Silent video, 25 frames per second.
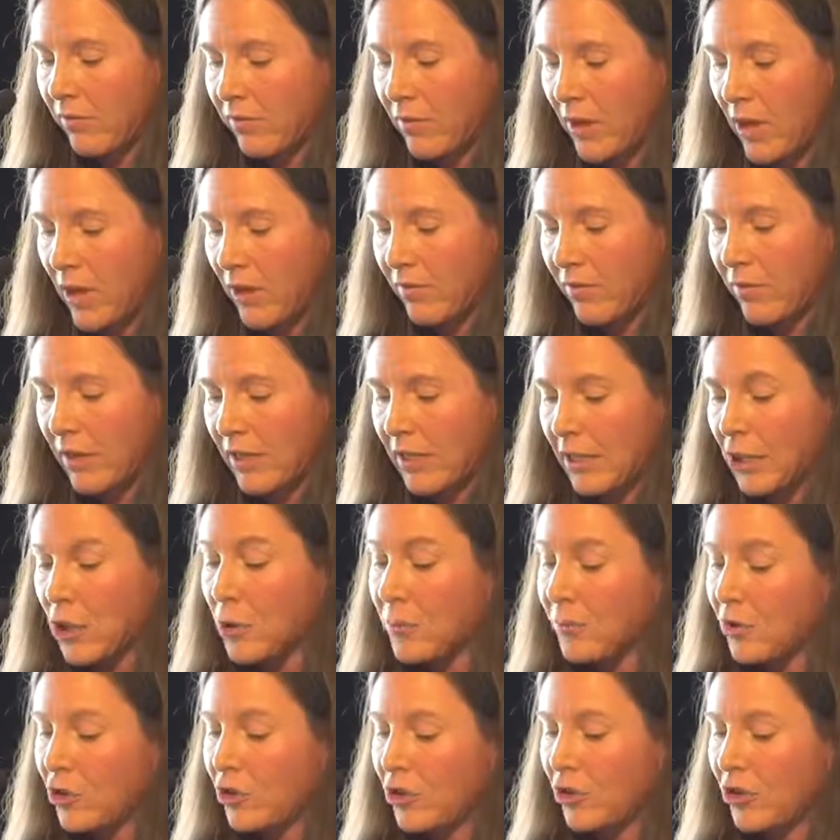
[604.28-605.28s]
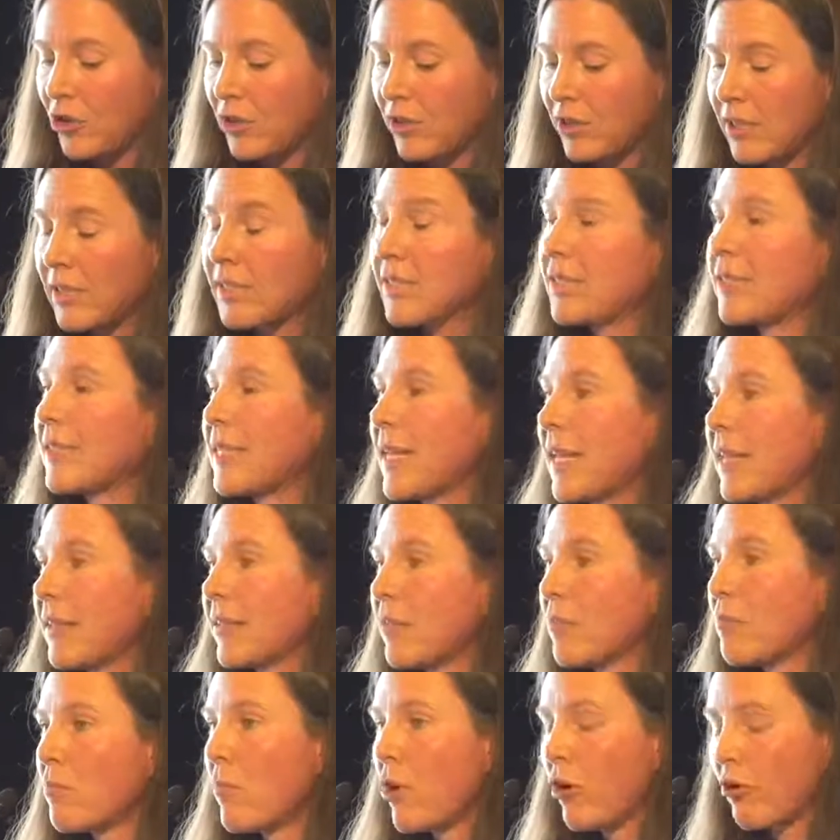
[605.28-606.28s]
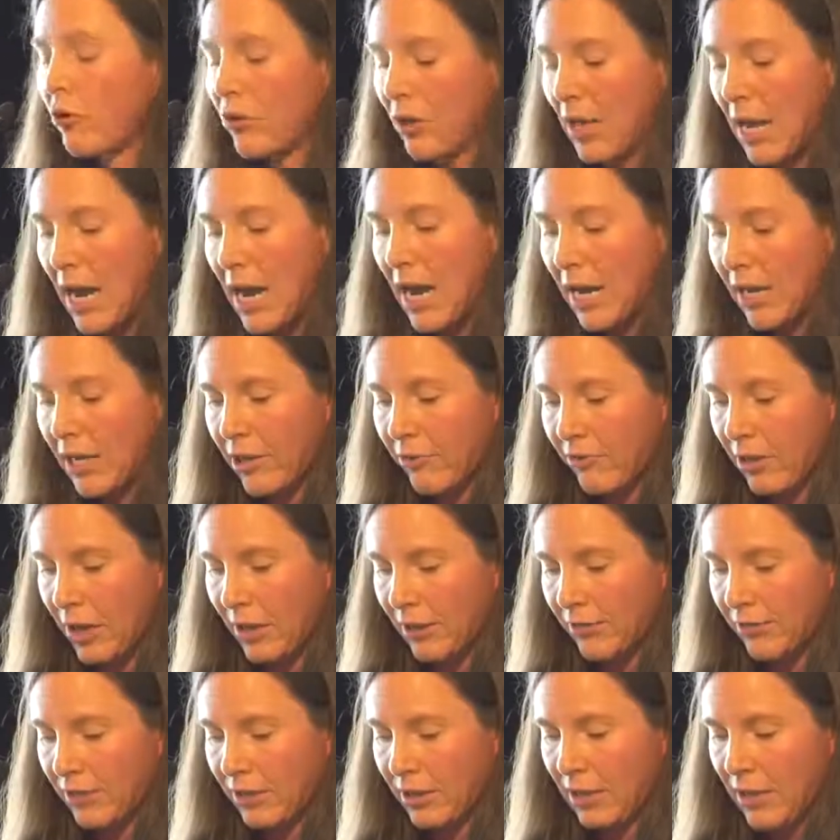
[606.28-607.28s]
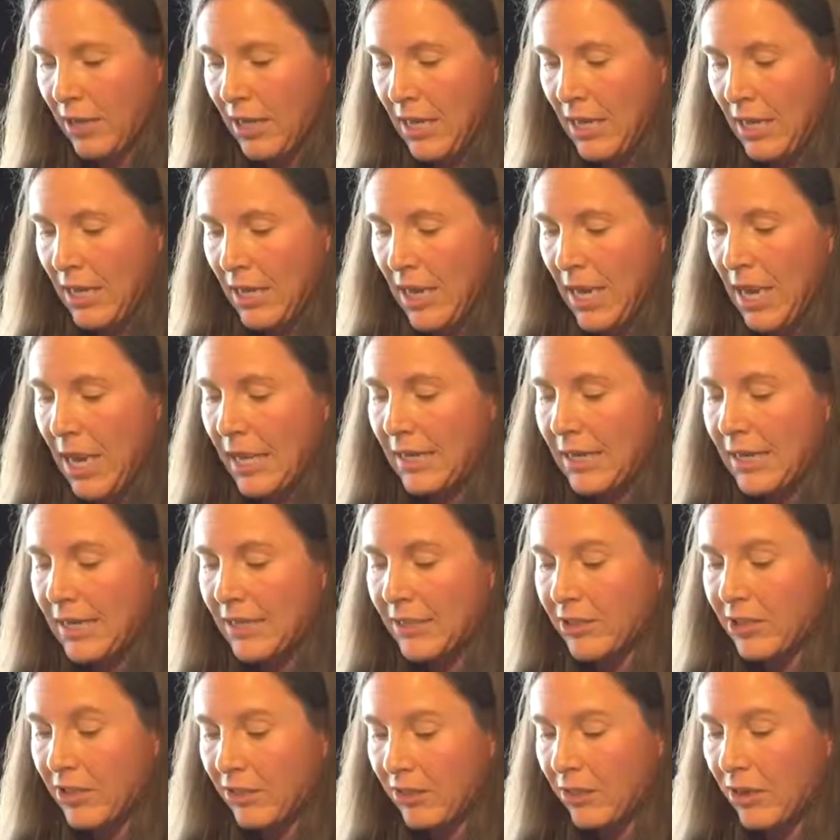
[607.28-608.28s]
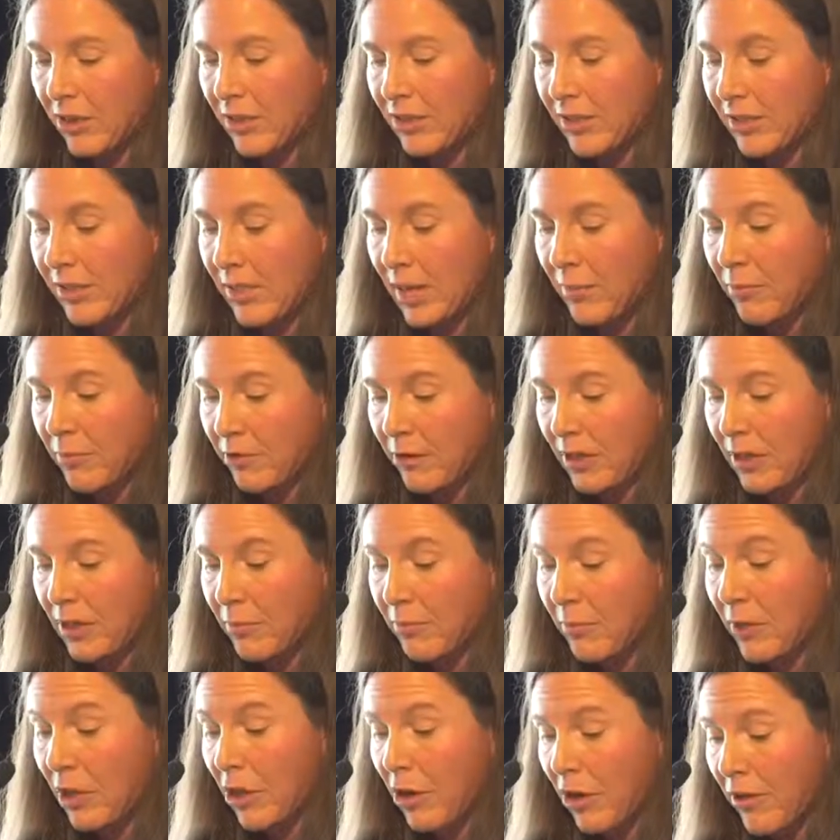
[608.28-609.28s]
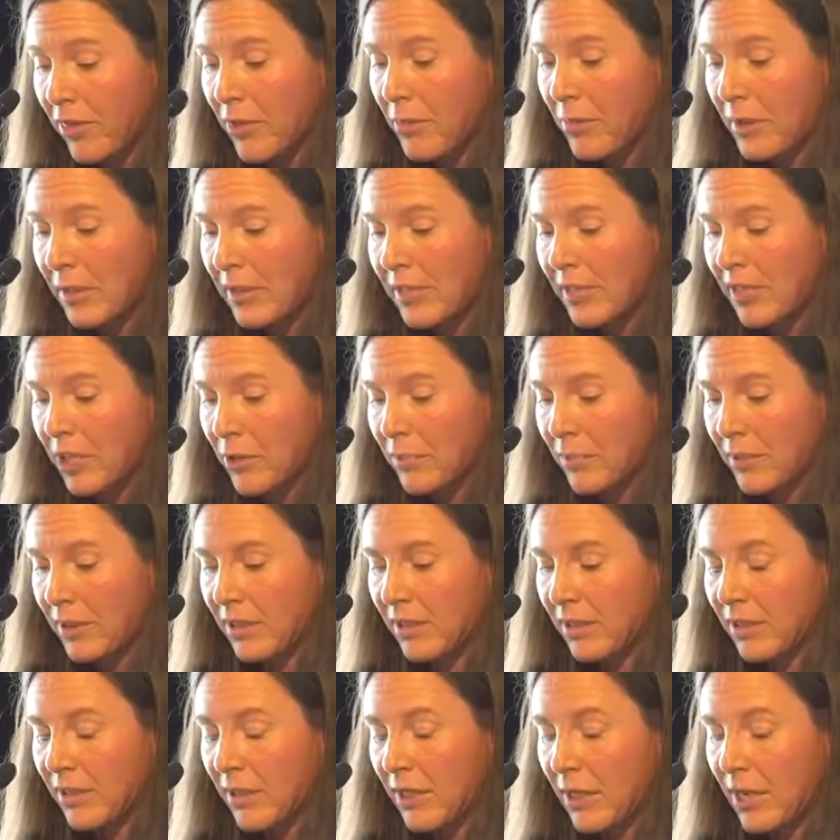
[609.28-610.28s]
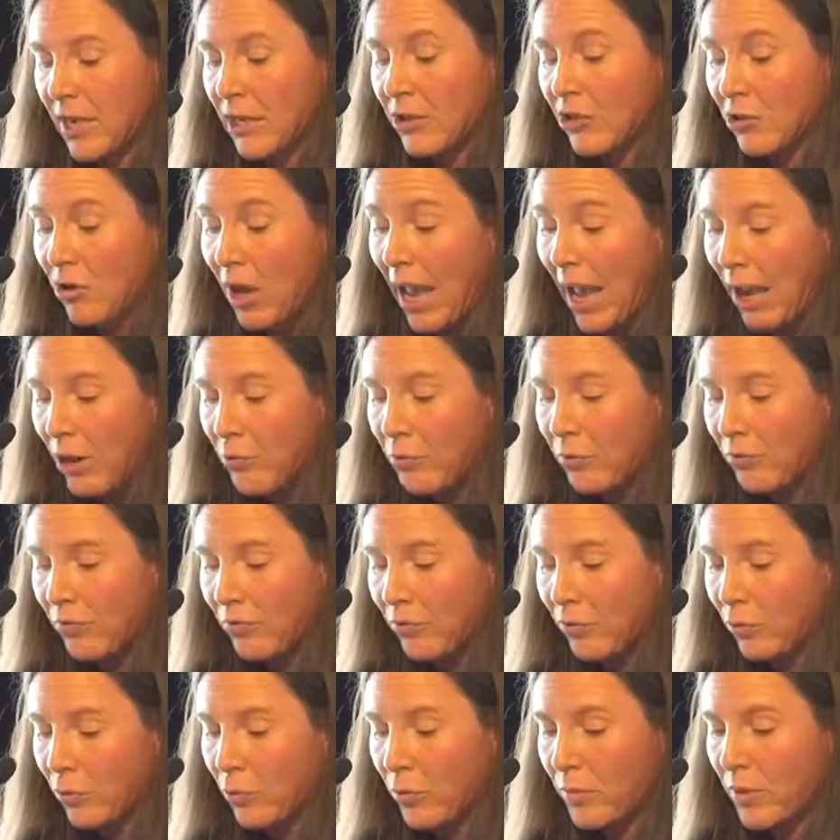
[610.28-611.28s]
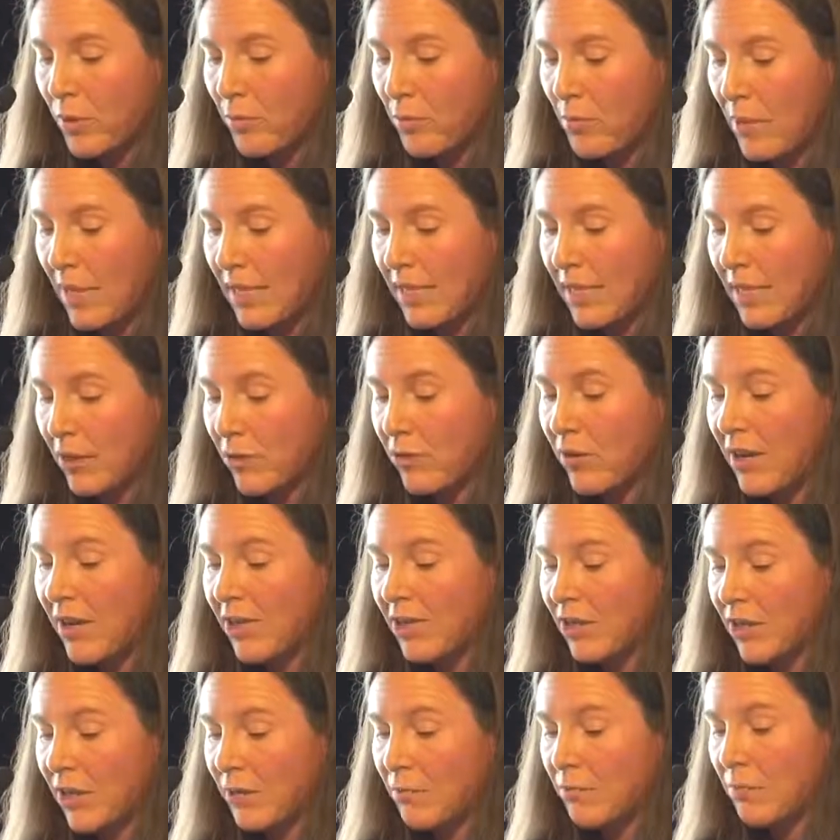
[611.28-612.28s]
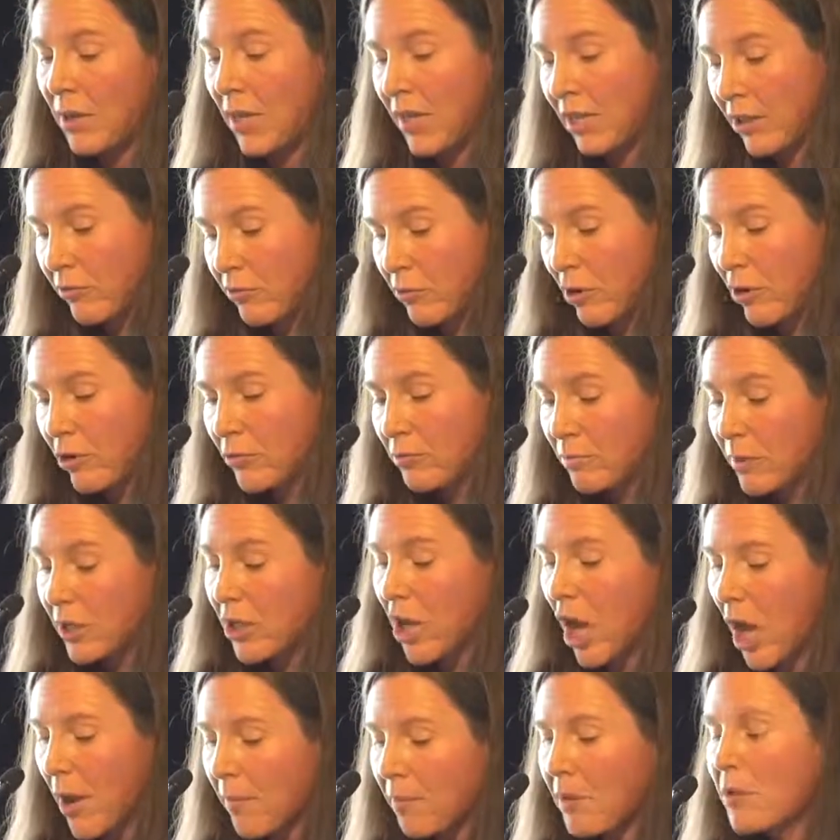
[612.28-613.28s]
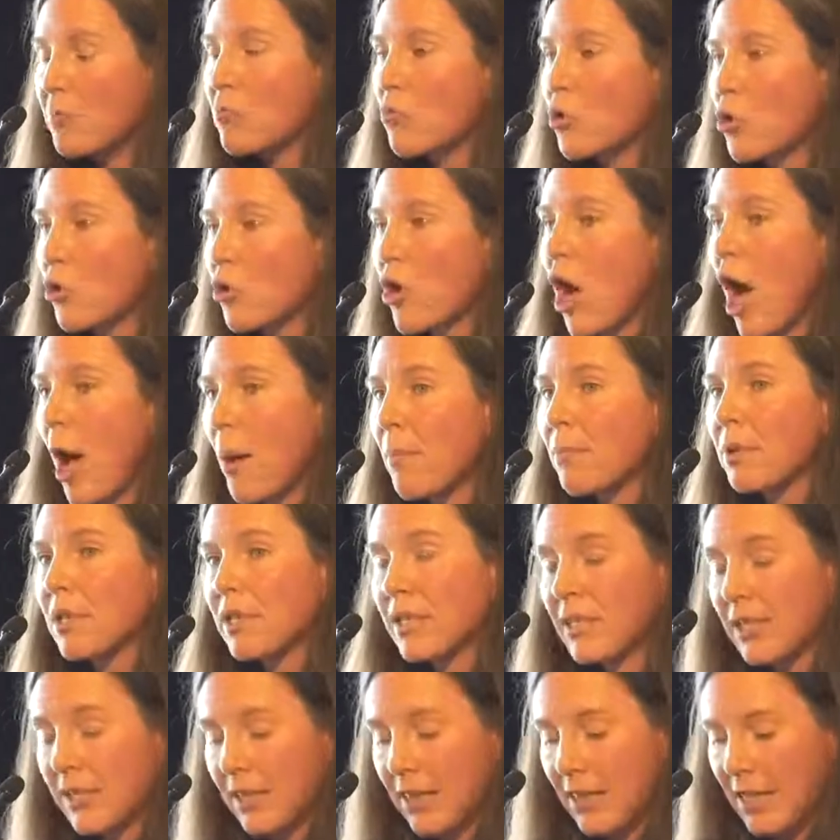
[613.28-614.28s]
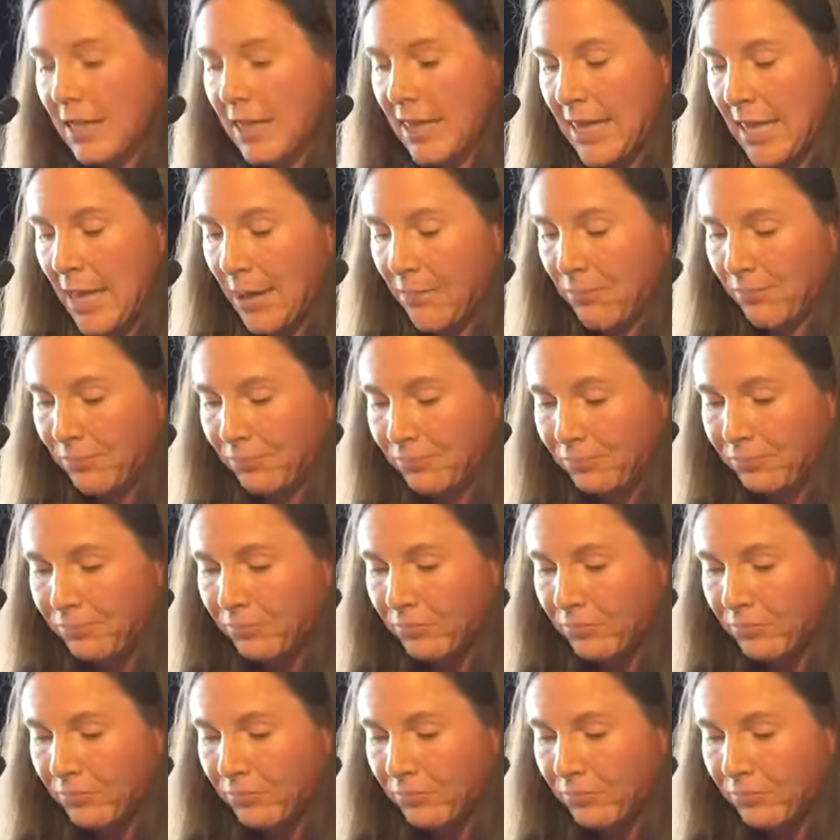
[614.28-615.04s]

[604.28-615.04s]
firefighter an opportunity to take the moral high ground, and as discussed separately by other participants, to outperform the men in question by, quote, becoming more competent than them.